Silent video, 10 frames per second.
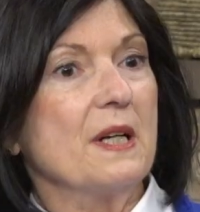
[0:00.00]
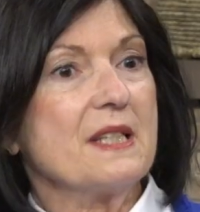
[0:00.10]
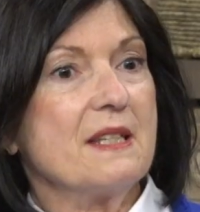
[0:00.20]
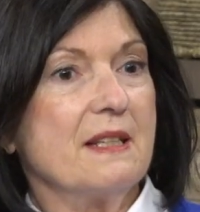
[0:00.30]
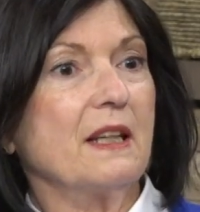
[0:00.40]

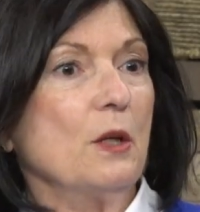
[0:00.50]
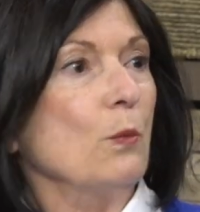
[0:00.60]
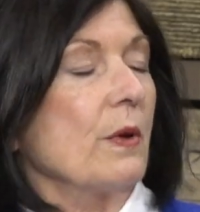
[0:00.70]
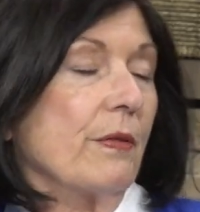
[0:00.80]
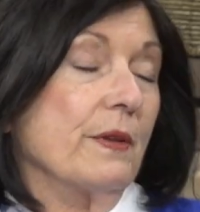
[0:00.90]
sticking
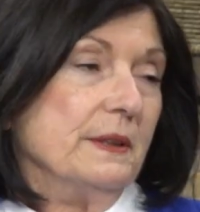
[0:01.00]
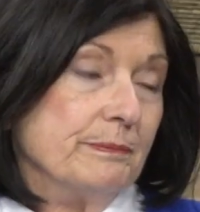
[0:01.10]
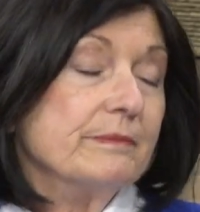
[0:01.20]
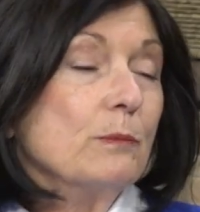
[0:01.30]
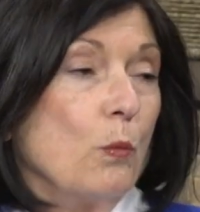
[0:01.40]
with
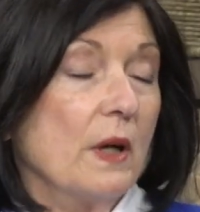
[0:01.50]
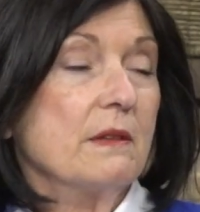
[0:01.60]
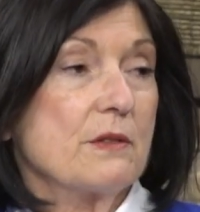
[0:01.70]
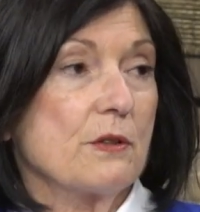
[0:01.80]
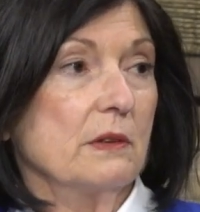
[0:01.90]

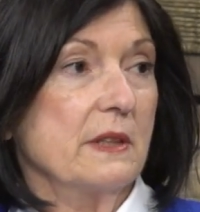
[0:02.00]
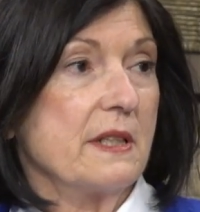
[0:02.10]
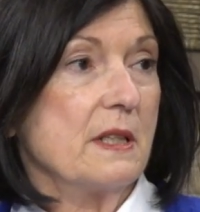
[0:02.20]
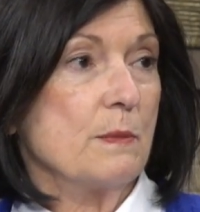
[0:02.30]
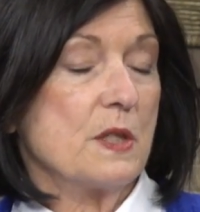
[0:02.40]
what certainly
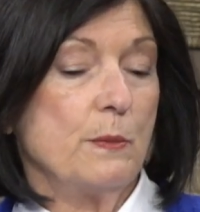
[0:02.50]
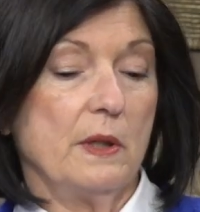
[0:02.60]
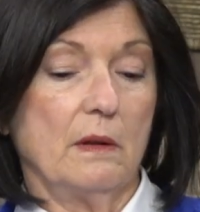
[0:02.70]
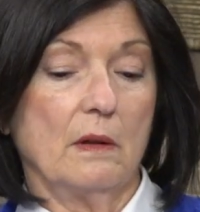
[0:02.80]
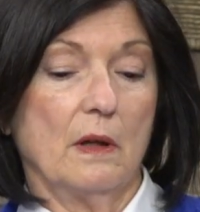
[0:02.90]
seems to
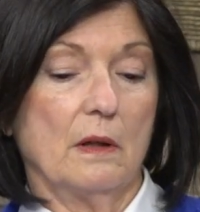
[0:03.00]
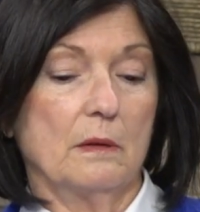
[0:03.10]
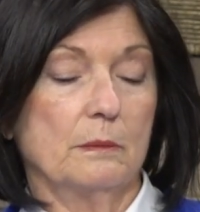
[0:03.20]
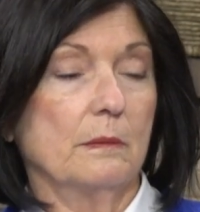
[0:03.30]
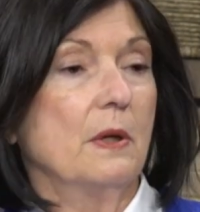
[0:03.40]
be
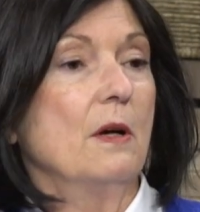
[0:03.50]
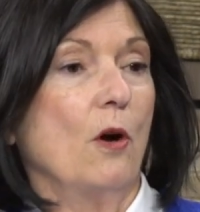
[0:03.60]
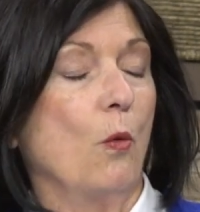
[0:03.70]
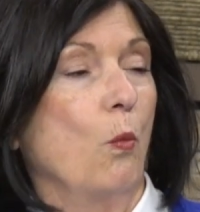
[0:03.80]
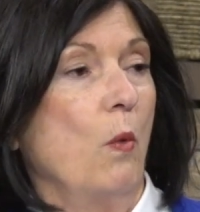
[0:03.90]

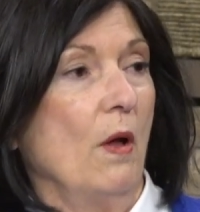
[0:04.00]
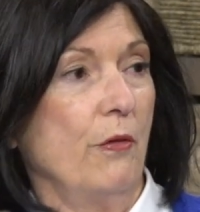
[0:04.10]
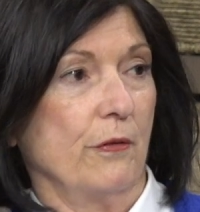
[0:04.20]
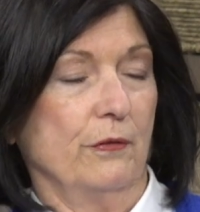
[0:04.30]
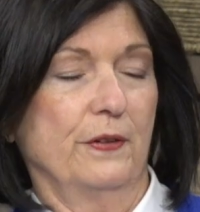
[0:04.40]

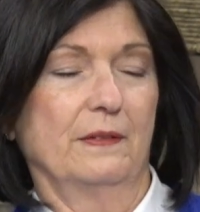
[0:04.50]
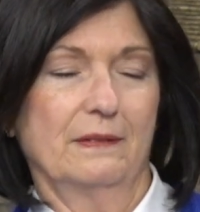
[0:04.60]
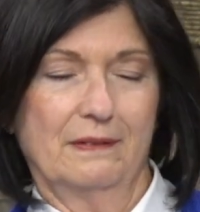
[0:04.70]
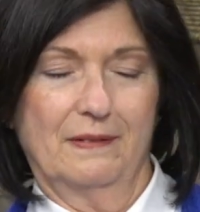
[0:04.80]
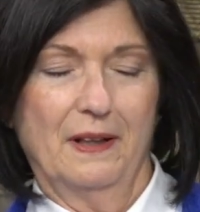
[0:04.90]

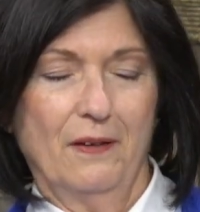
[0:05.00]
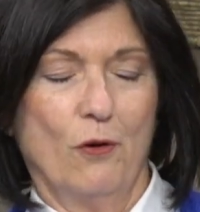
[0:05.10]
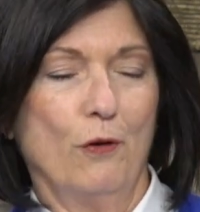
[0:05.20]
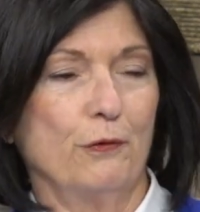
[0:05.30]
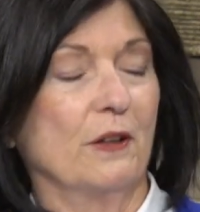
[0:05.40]

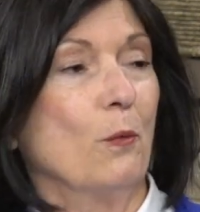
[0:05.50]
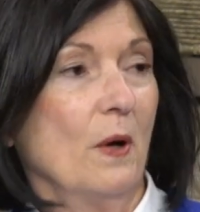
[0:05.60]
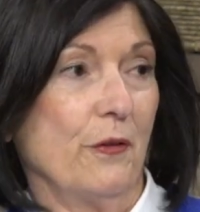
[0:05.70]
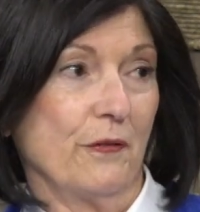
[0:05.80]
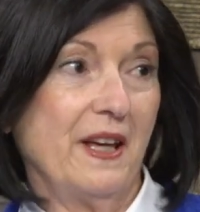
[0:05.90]
offering a
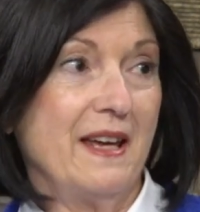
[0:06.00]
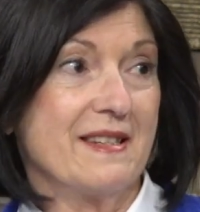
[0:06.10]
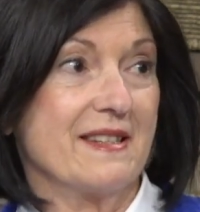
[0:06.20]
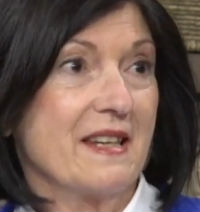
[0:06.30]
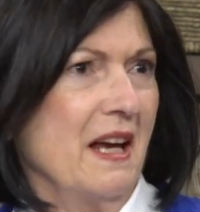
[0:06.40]
wealth of
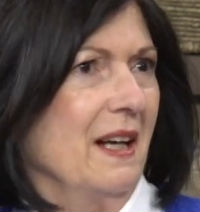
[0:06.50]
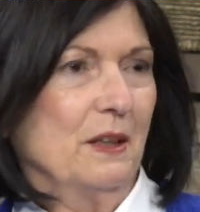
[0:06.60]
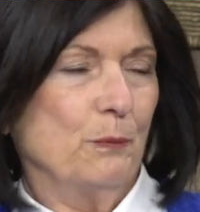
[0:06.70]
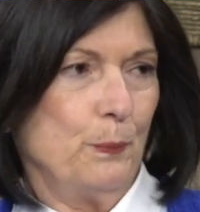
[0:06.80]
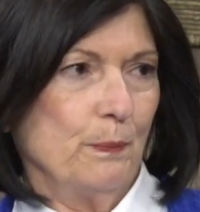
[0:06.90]
cases,
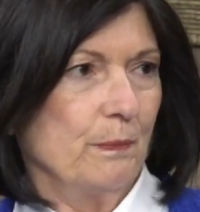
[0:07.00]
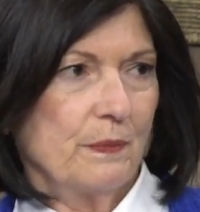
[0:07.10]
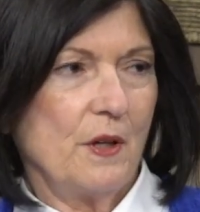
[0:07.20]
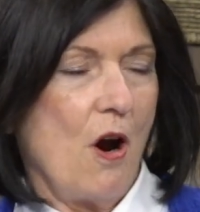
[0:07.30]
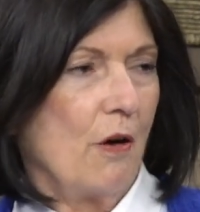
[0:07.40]

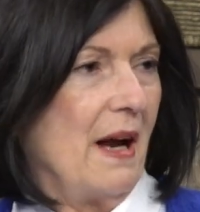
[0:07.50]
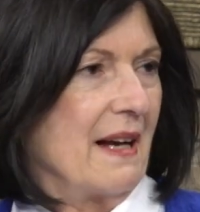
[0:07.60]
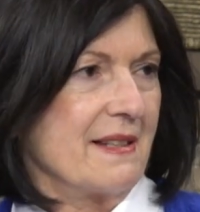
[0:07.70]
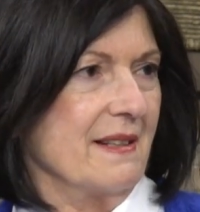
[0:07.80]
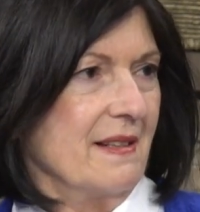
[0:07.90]
car
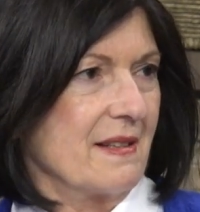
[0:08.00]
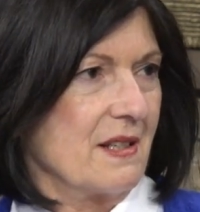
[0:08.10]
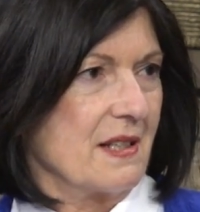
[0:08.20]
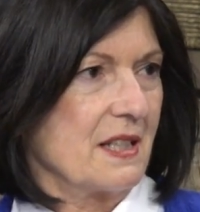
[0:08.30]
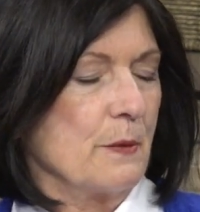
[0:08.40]
accidents
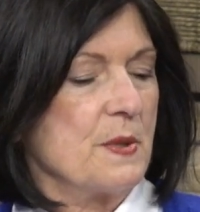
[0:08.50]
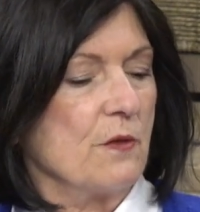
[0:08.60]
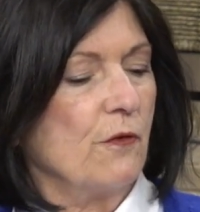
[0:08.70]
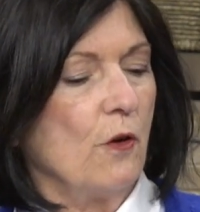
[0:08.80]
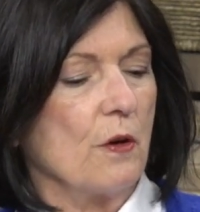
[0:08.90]
to slips
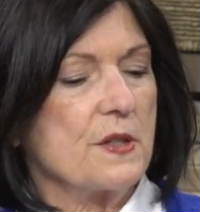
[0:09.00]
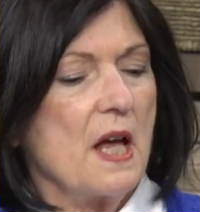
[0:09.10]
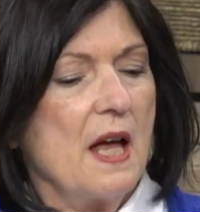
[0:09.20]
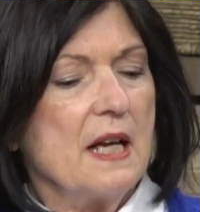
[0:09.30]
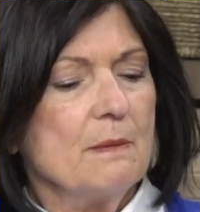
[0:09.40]
and falls.
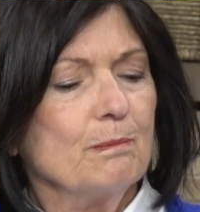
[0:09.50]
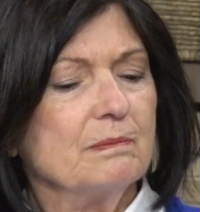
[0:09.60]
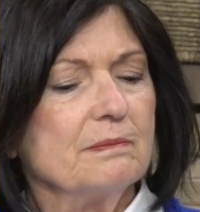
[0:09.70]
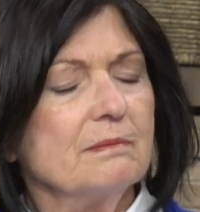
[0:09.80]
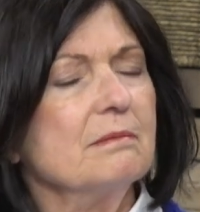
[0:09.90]

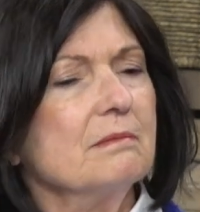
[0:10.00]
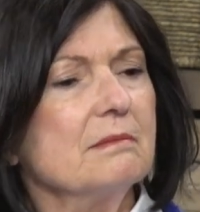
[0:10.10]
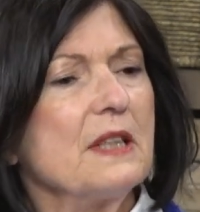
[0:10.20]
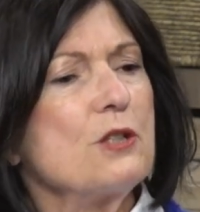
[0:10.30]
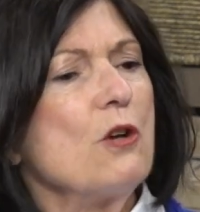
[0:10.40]

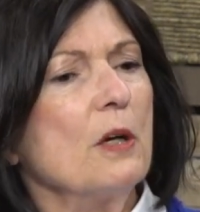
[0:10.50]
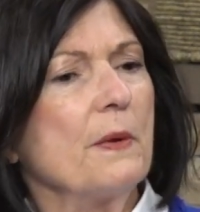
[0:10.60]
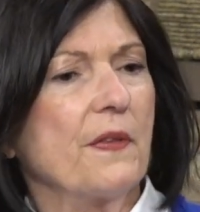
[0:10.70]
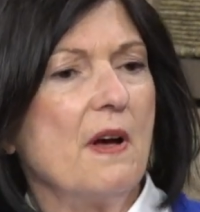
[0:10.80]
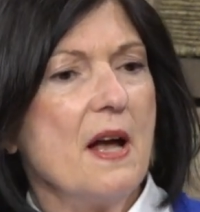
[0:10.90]
Let's talk
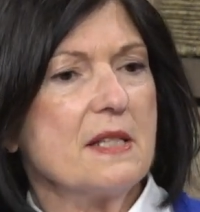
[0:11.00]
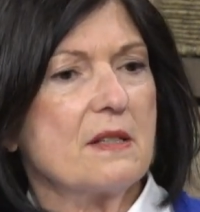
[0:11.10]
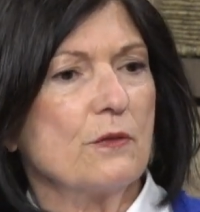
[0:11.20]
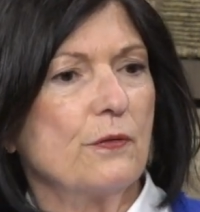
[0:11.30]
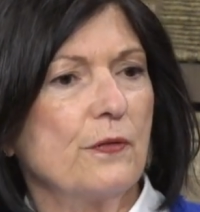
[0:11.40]
about the kinds
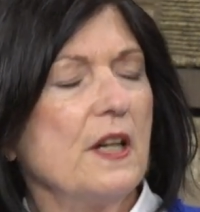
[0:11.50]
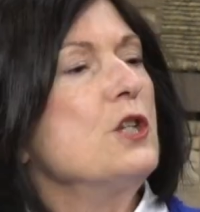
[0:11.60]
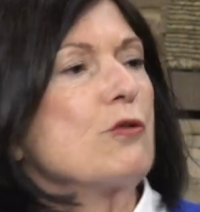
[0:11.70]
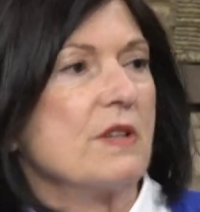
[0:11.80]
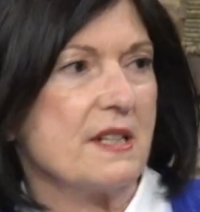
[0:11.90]
of
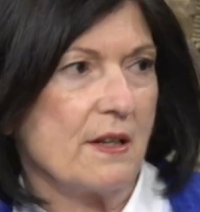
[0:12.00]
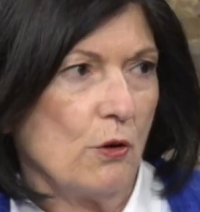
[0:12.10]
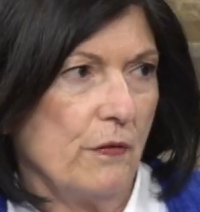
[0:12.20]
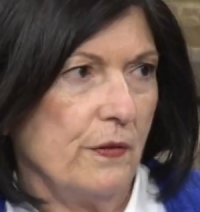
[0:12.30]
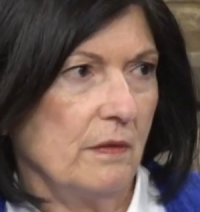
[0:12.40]
injuries that
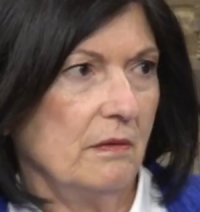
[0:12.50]
often